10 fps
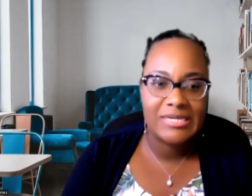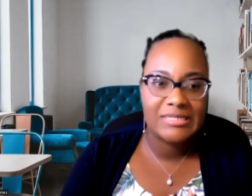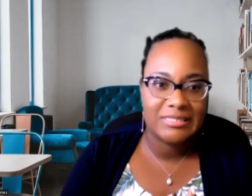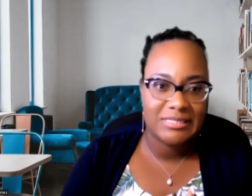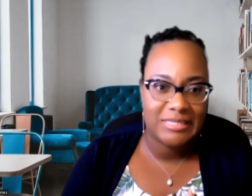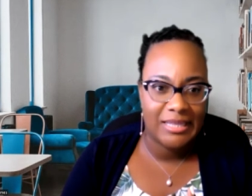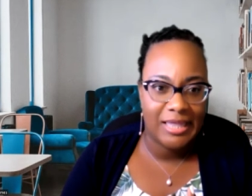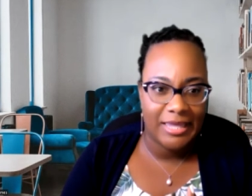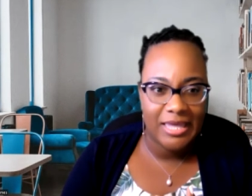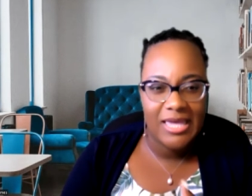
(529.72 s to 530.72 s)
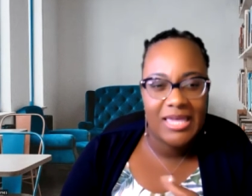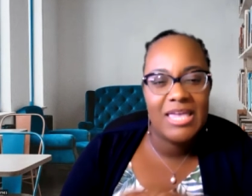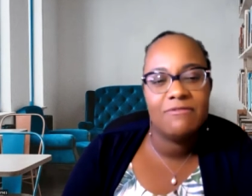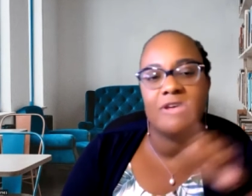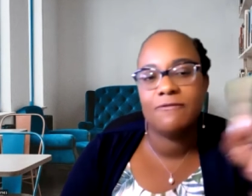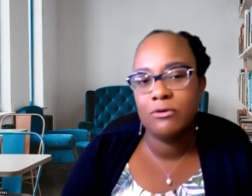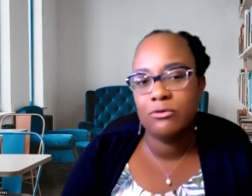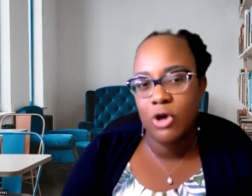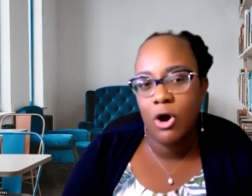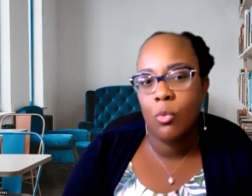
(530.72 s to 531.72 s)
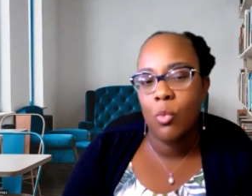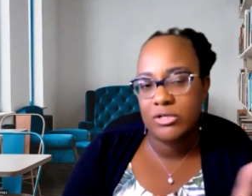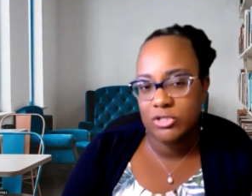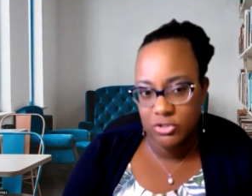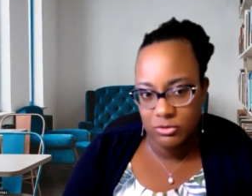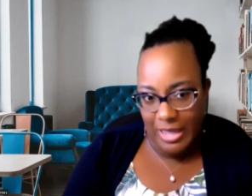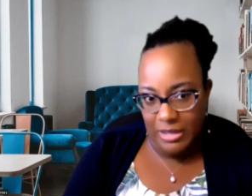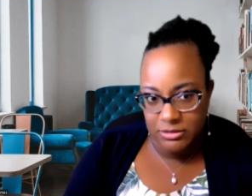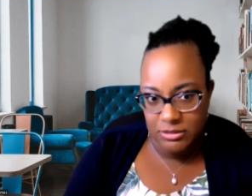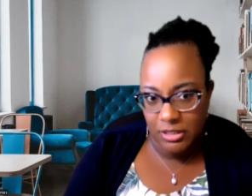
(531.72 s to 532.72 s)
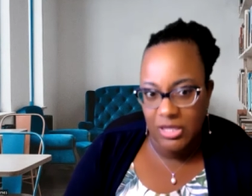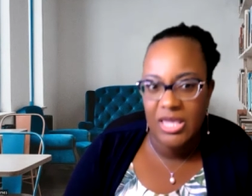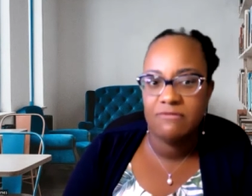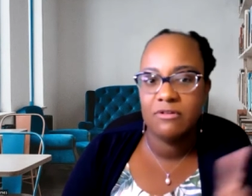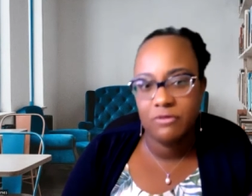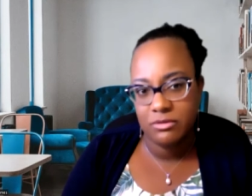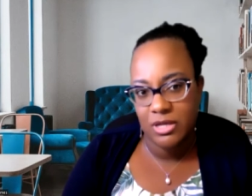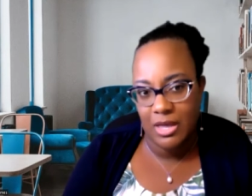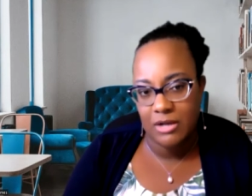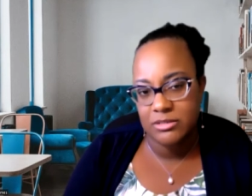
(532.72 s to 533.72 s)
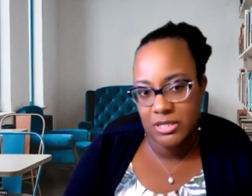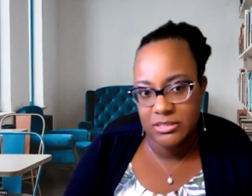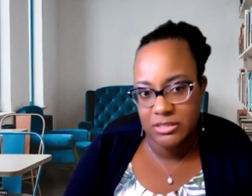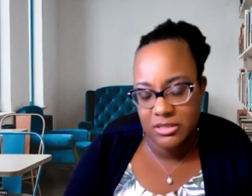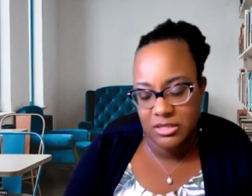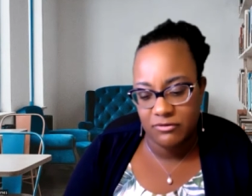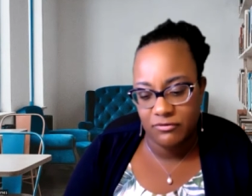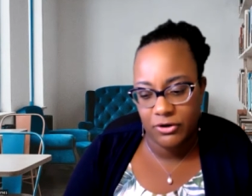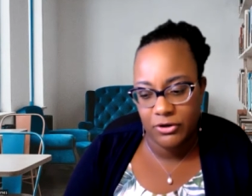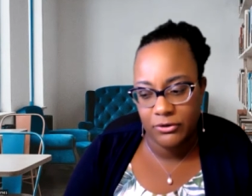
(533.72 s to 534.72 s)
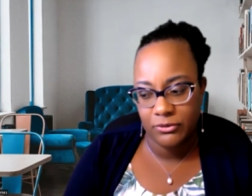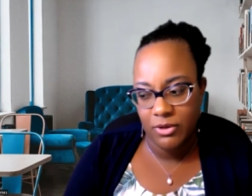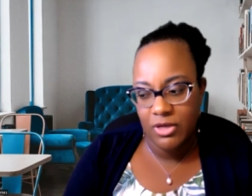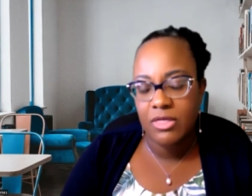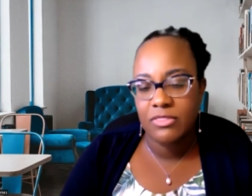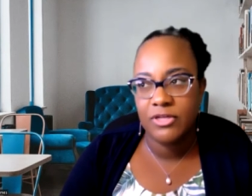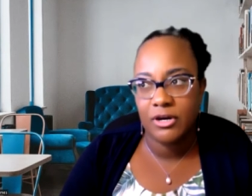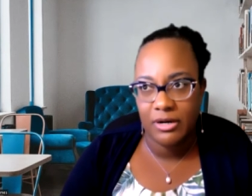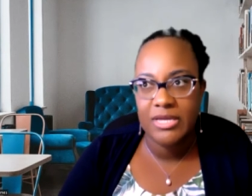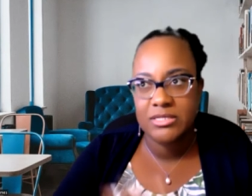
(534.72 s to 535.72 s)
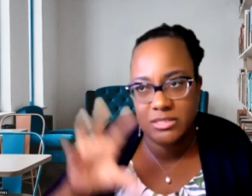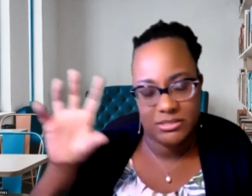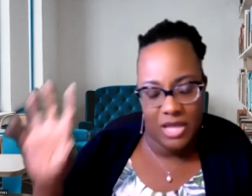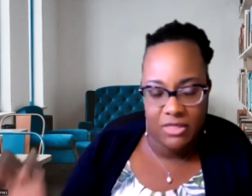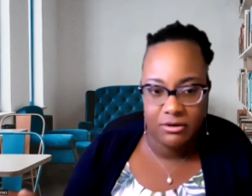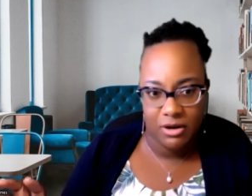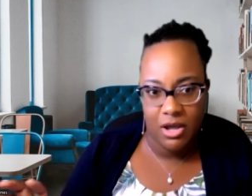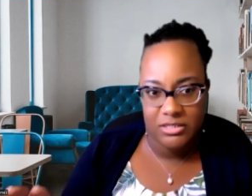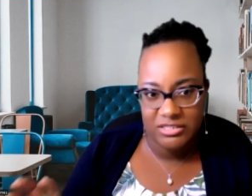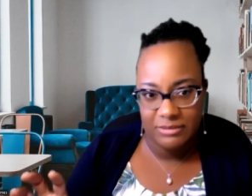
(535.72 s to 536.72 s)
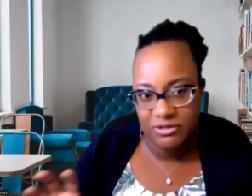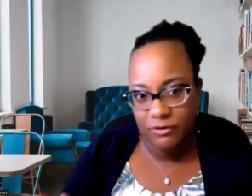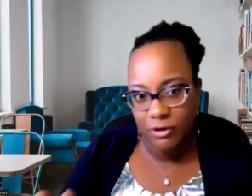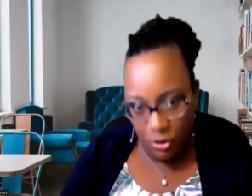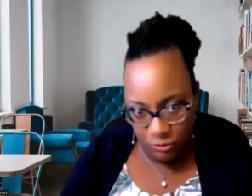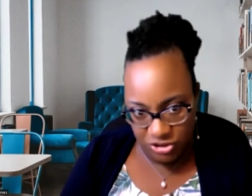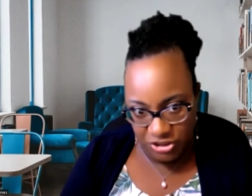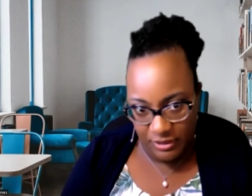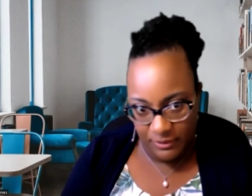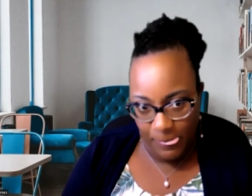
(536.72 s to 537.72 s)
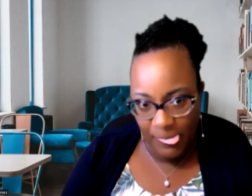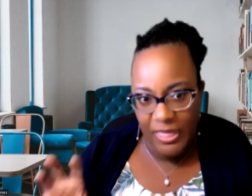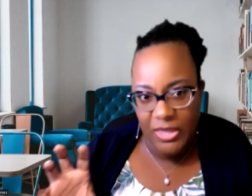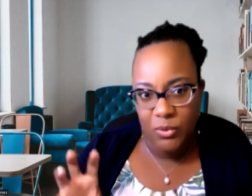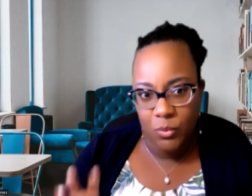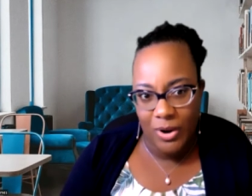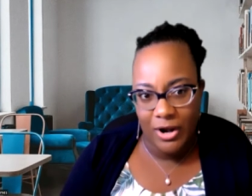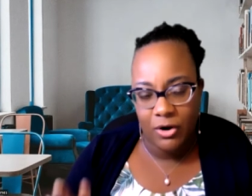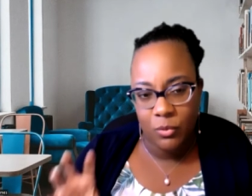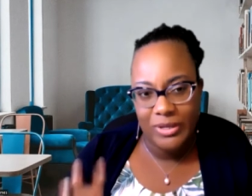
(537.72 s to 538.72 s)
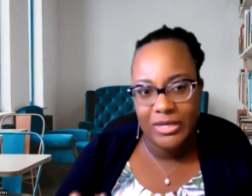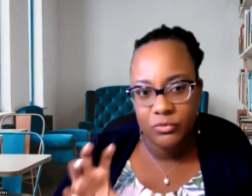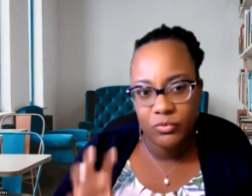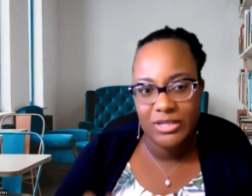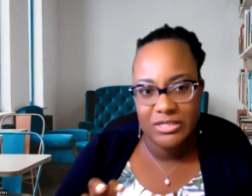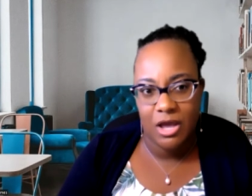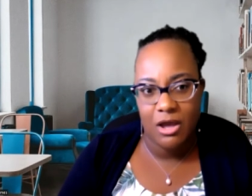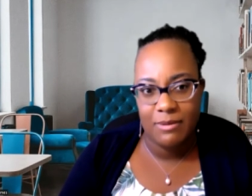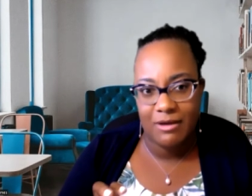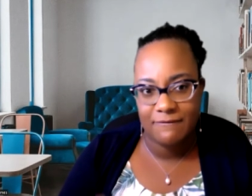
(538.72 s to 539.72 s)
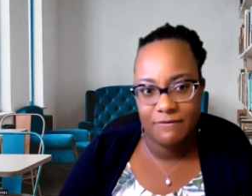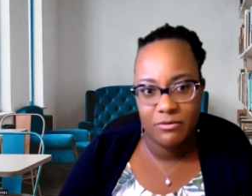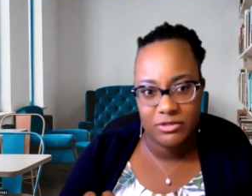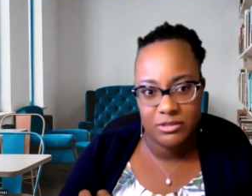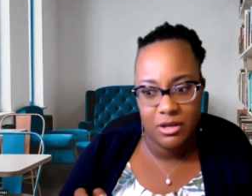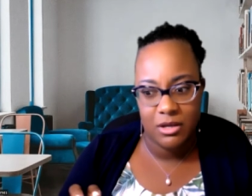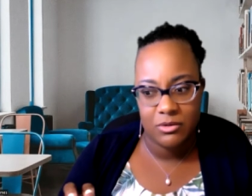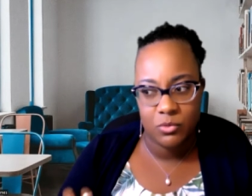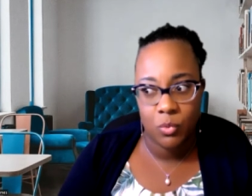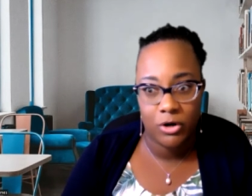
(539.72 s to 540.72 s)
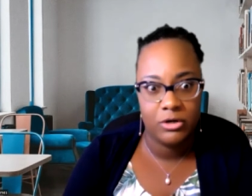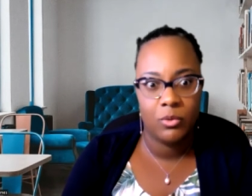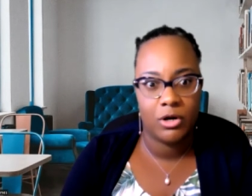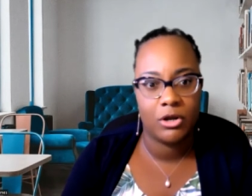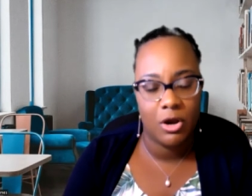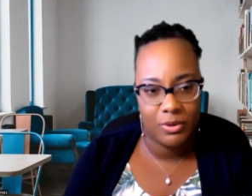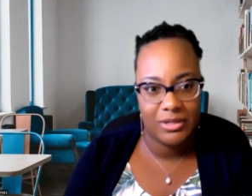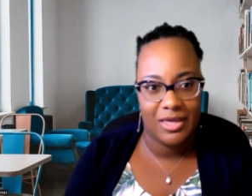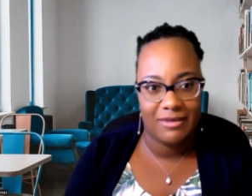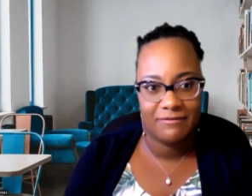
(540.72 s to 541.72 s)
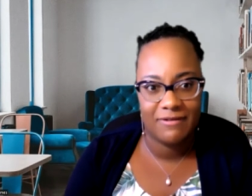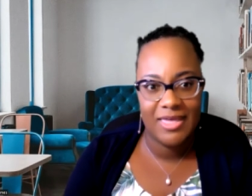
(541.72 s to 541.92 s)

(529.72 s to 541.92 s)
to say, like, even if you don't want to do counseling, even if you think counseling isn't a thing for you, there is this other concept of coaching where we can really talk about and focus on where you want to go in life.